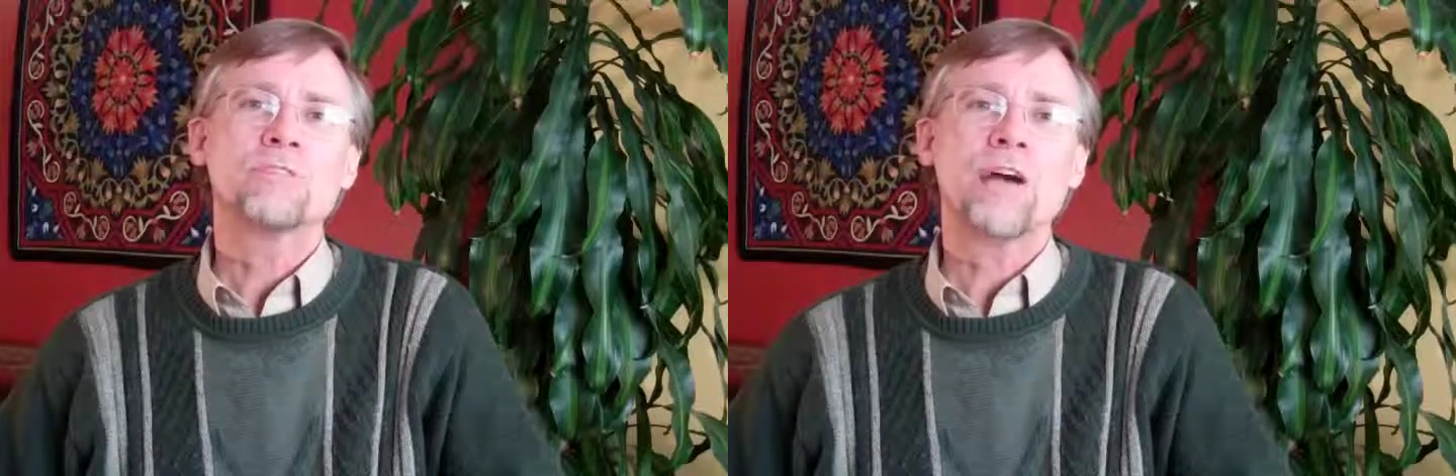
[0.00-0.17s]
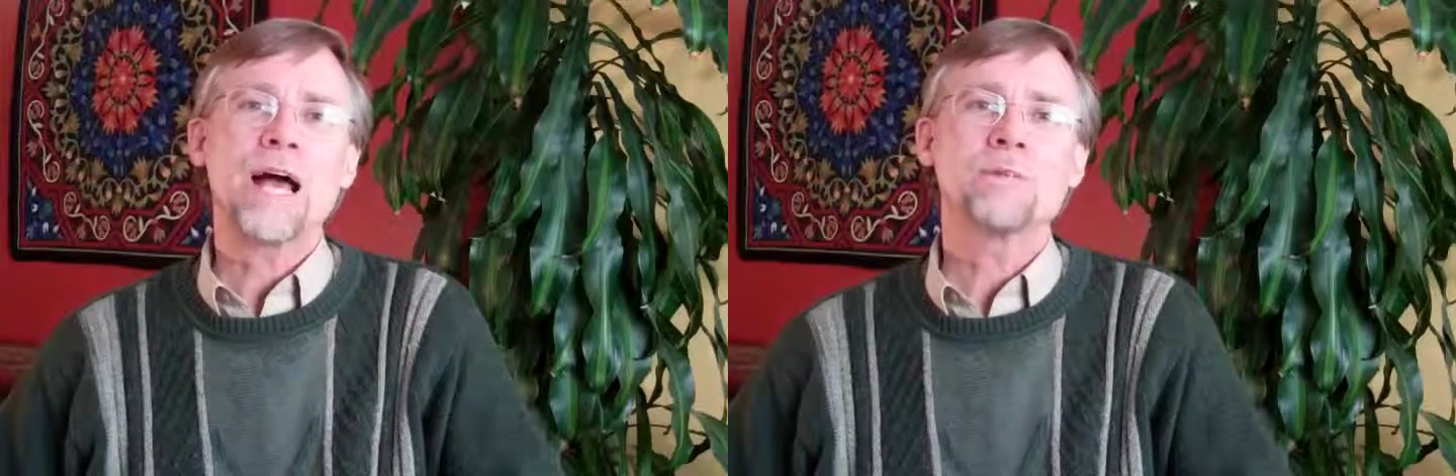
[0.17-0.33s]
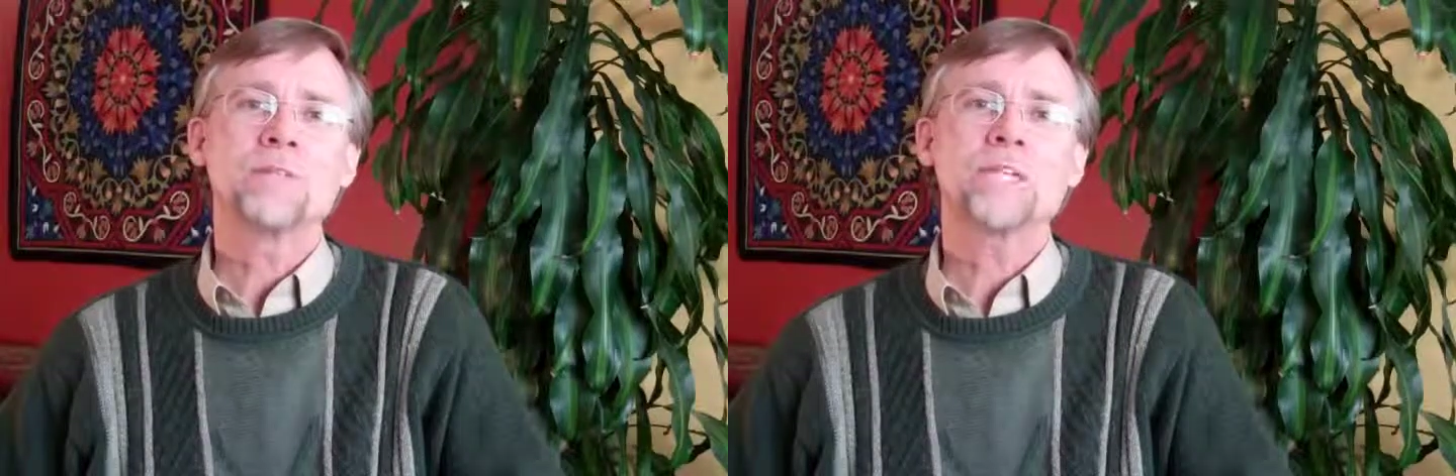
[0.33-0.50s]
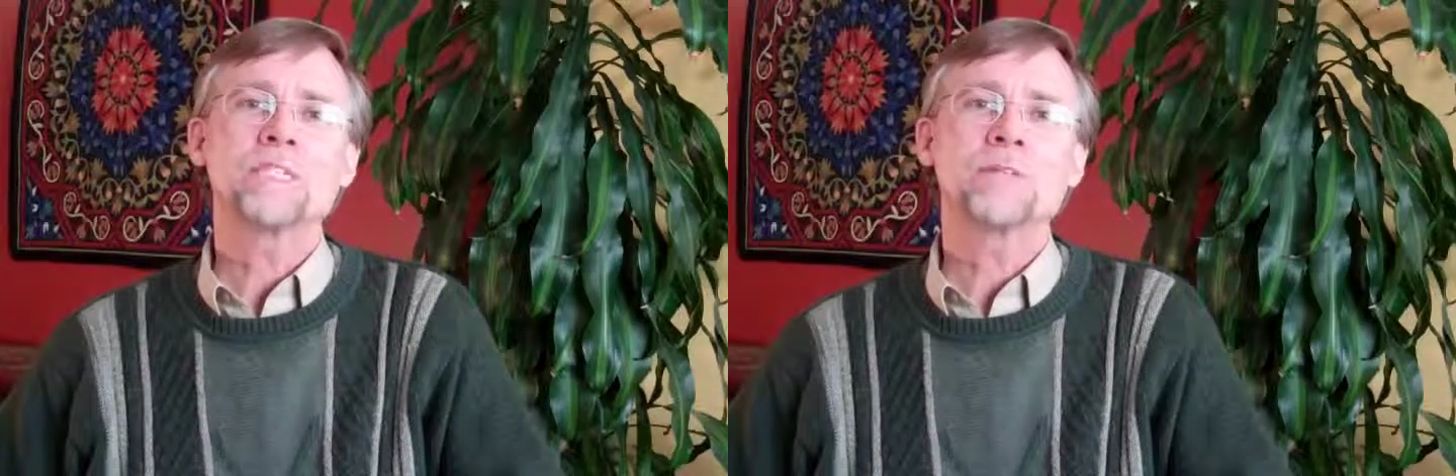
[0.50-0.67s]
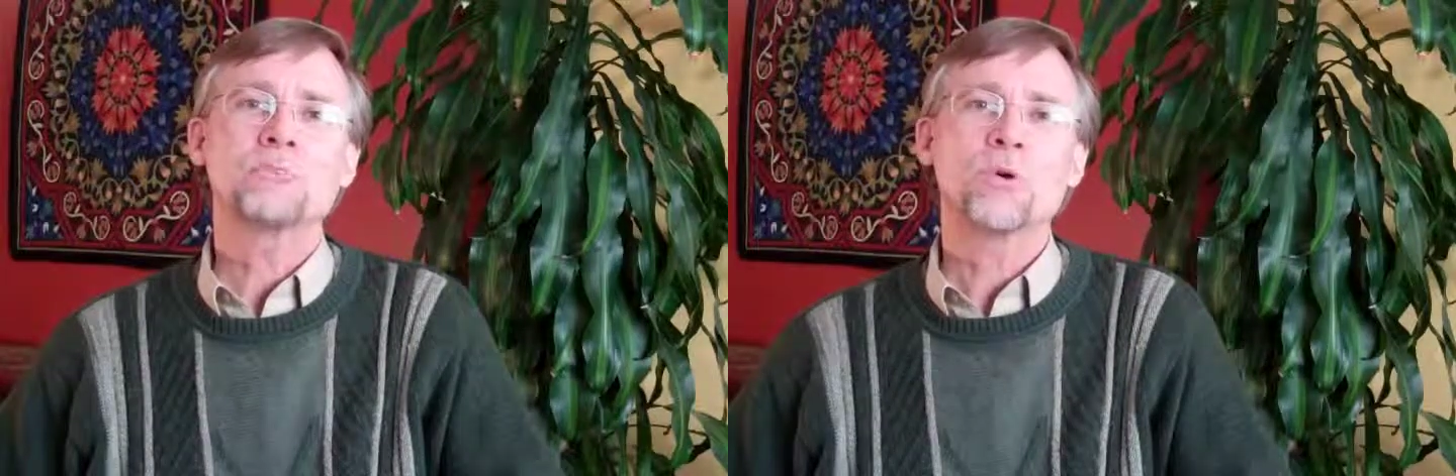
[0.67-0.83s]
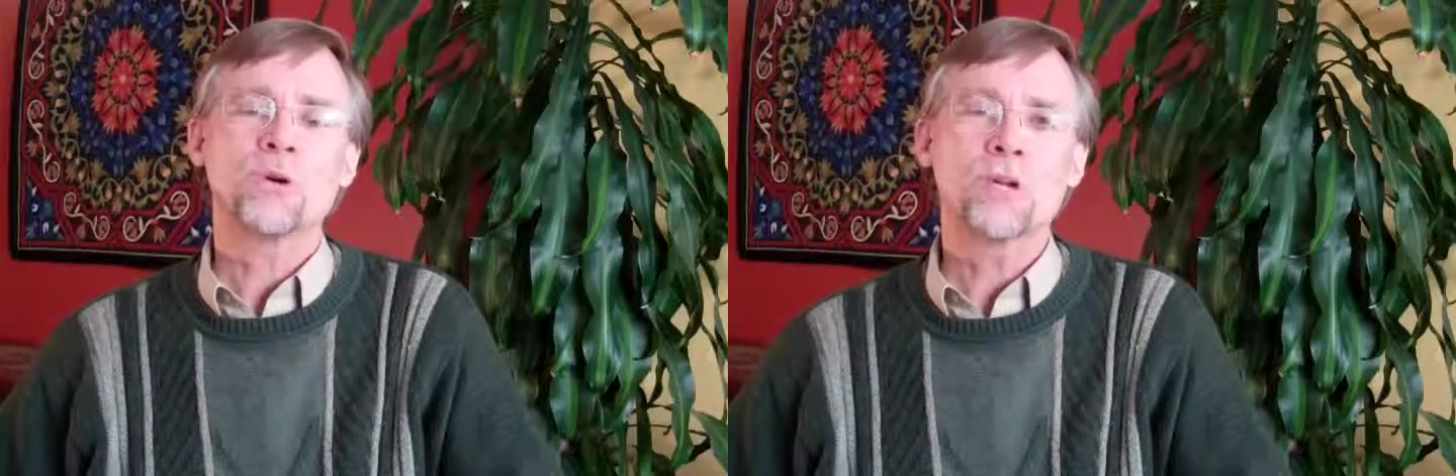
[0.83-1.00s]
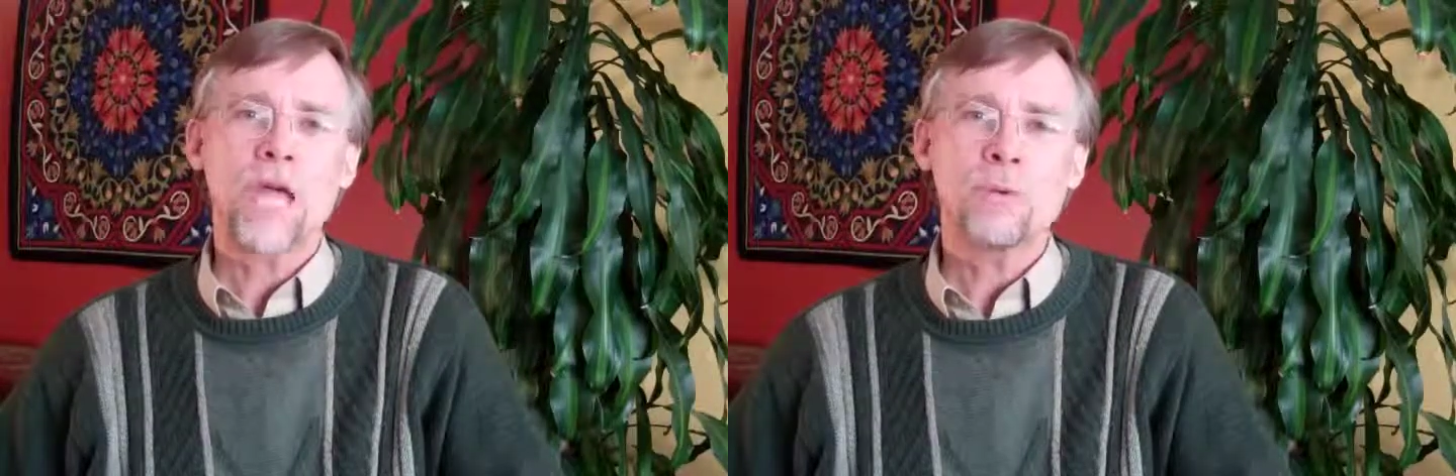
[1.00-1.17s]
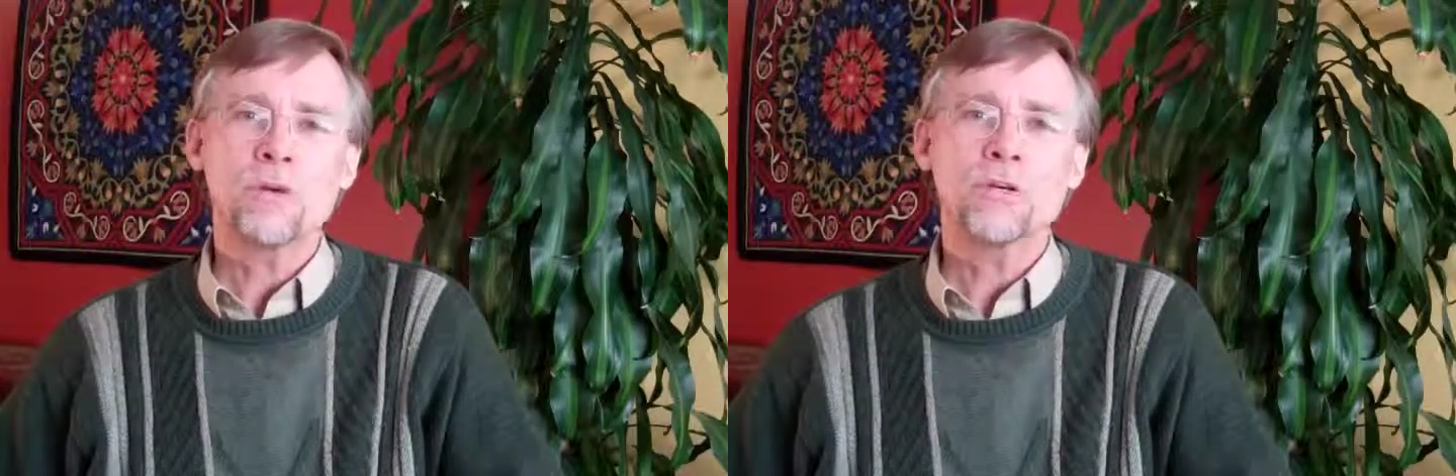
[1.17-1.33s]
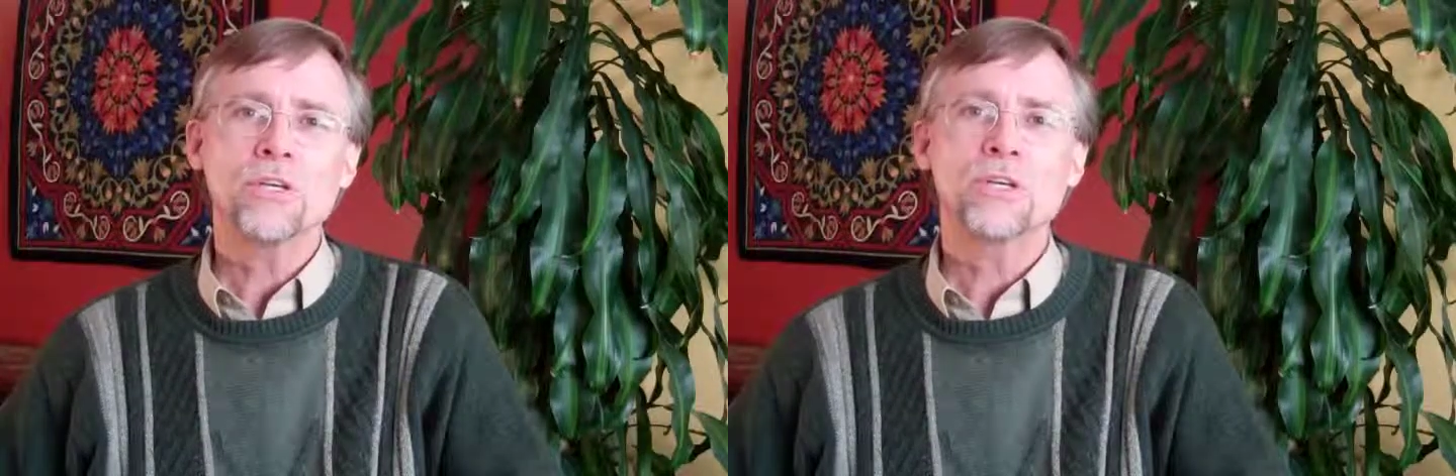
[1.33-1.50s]
families in poor
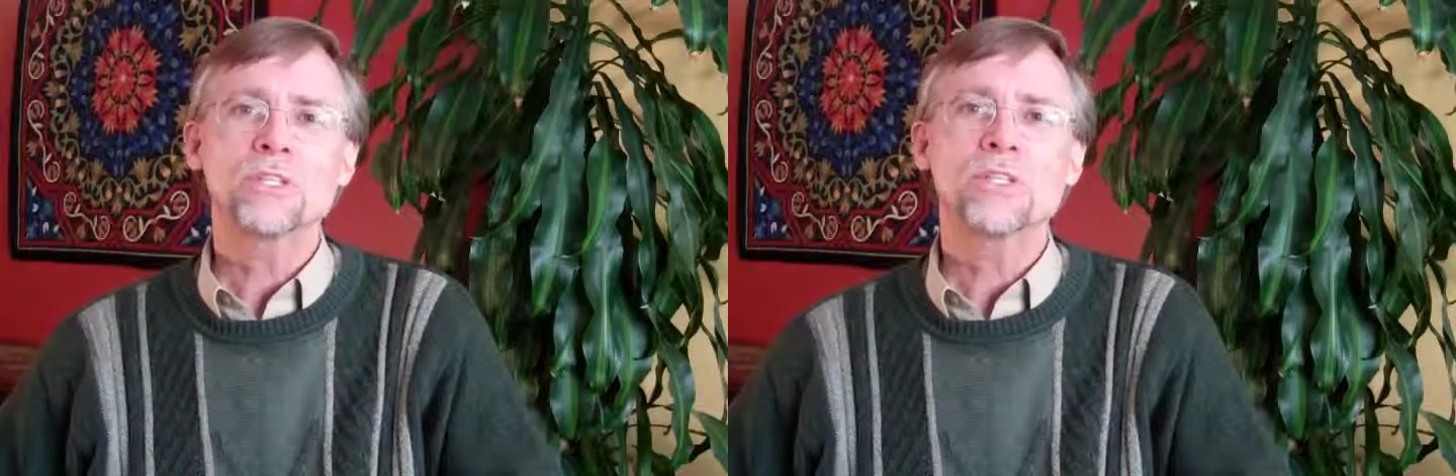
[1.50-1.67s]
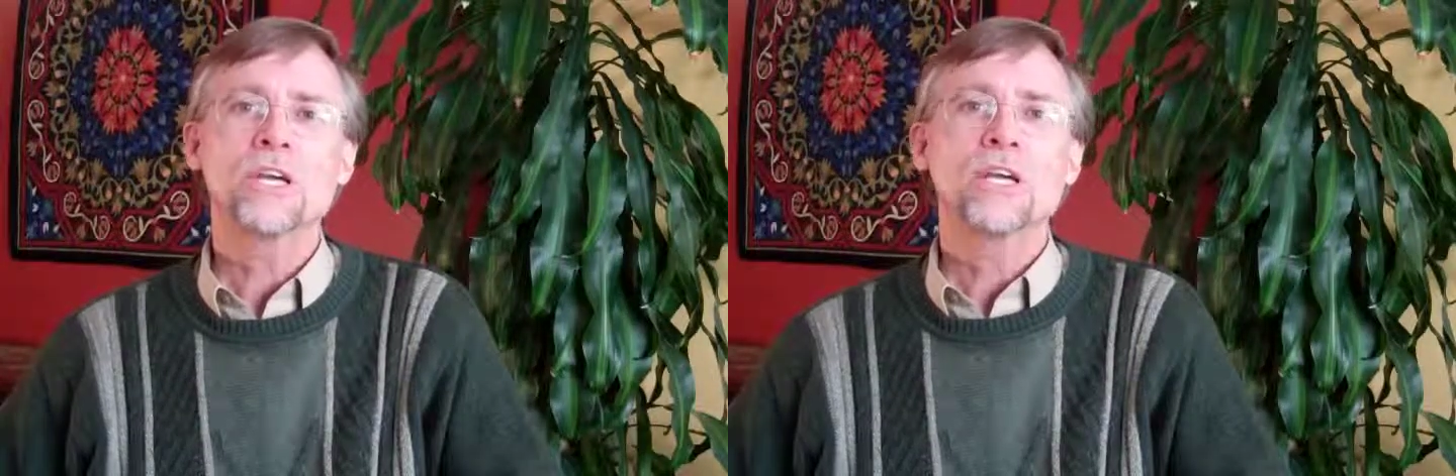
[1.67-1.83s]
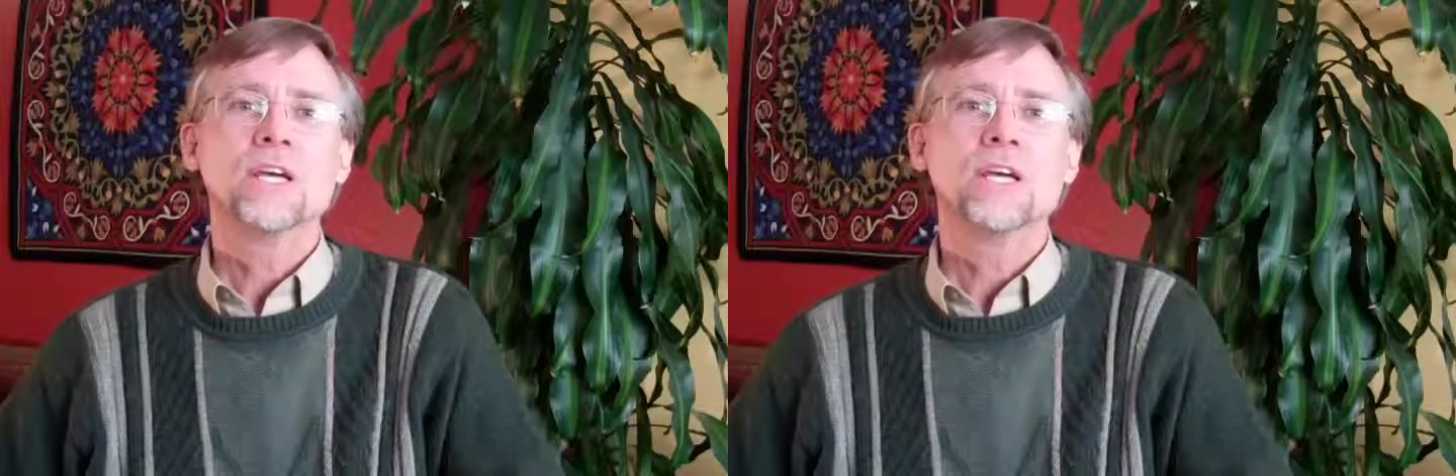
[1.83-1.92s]
neighborhoods